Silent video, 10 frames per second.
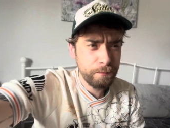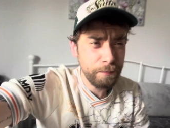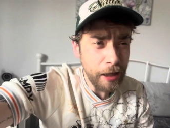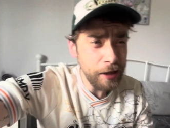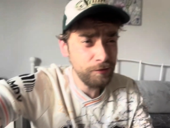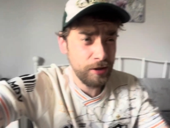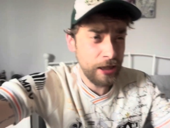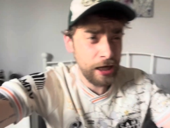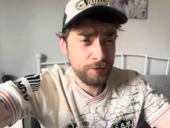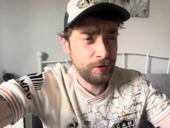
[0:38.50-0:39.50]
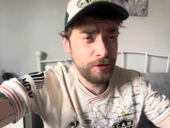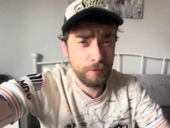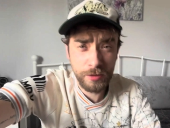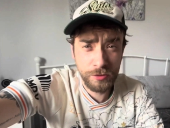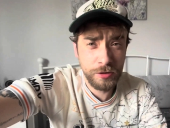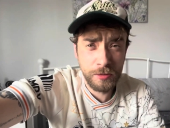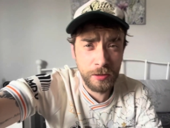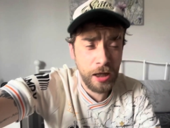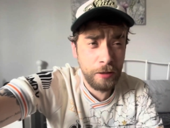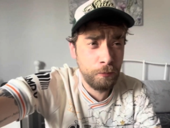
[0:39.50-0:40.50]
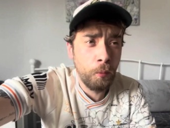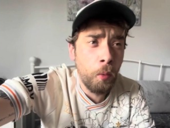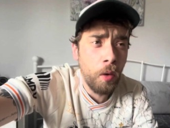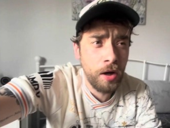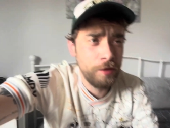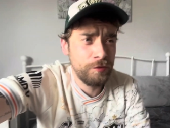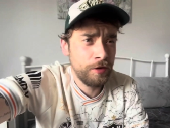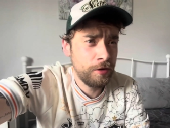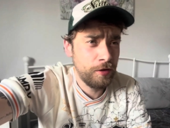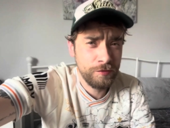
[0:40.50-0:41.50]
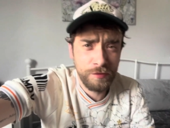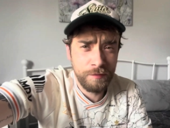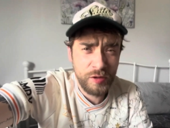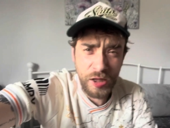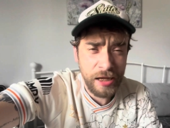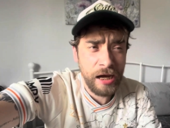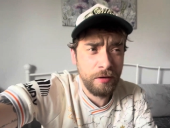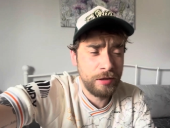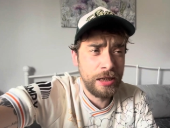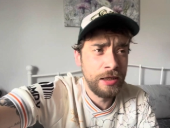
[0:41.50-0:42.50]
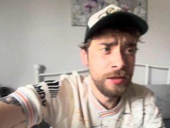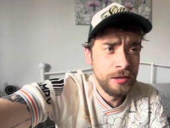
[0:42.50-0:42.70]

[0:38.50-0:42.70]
basically asking the question, like, what is the cost of a day out there?